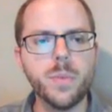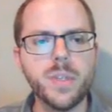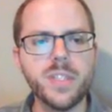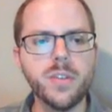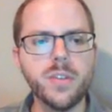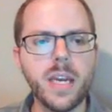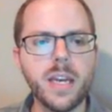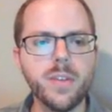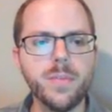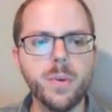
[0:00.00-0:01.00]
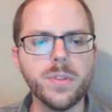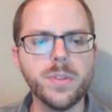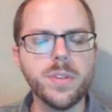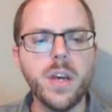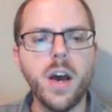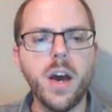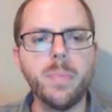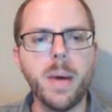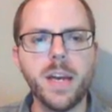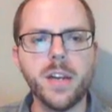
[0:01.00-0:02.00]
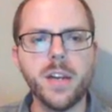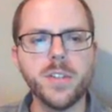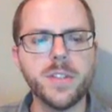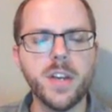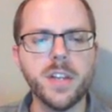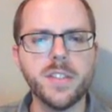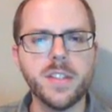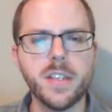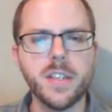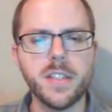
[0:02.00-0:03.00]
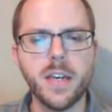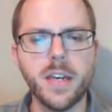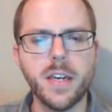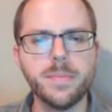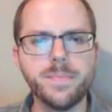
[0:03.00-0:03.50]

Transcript: We're still getting a force of particles with the sides of the container.